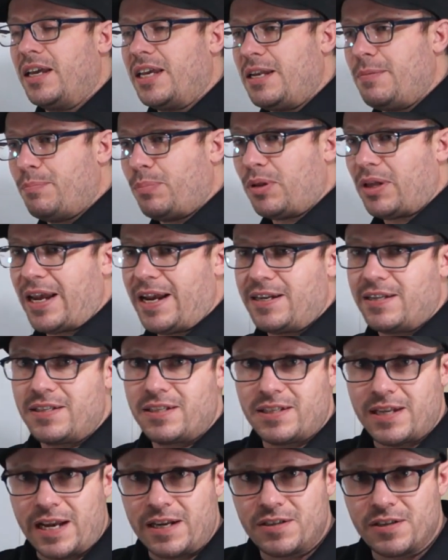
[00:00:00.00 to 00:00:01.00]
He'd played
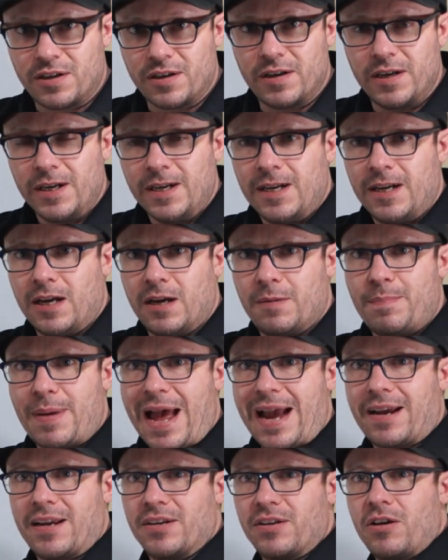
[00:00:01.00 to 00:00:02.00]
center
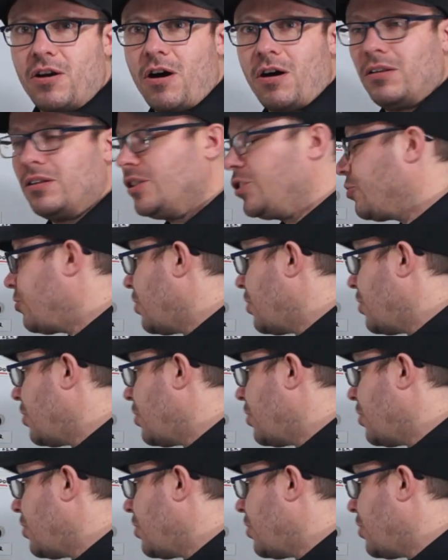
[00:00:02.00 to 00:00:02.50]
back in college